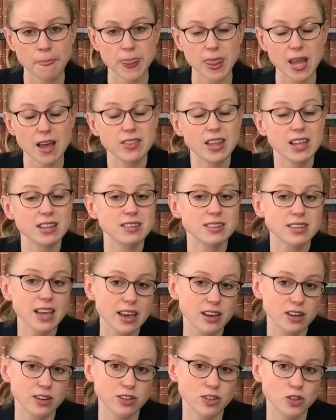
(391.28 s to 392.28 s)
And then
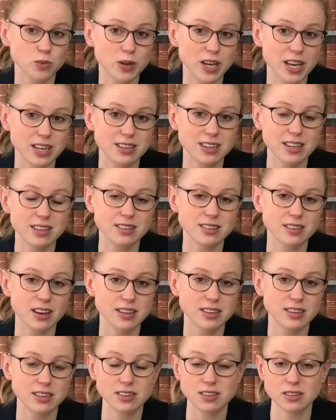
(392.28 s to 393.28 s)
second, we get an
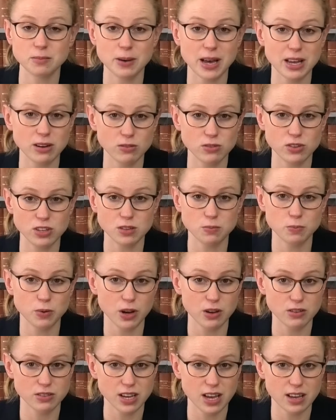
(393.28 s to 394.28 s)
insight into the penalties
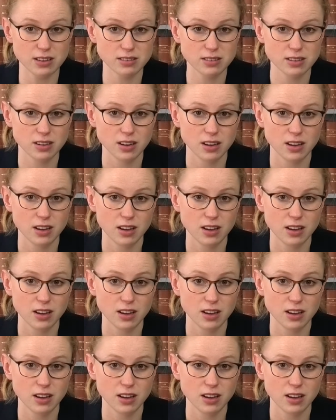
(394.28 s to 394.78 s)
process.